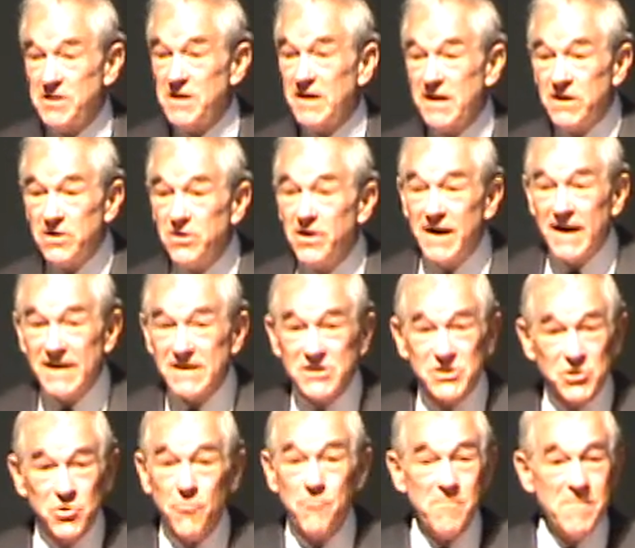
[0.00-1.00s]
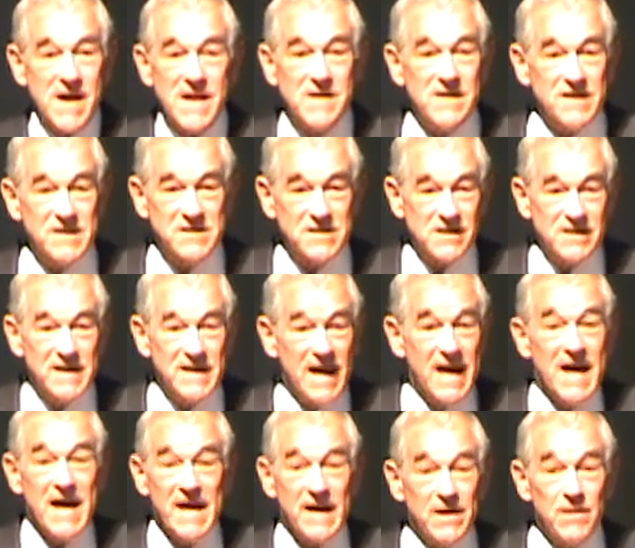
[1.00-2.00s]
The internet is tremendously
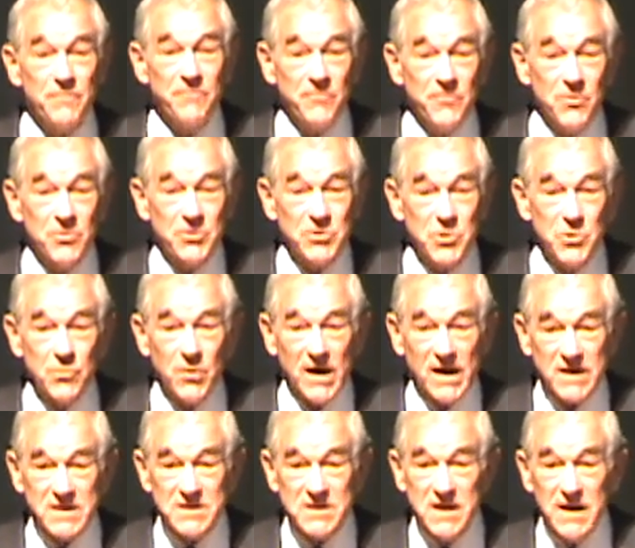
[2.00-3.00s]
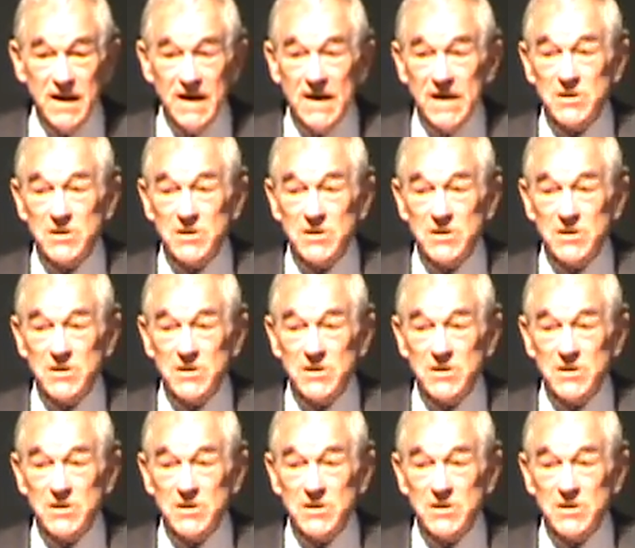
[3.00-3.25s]
helpful to us.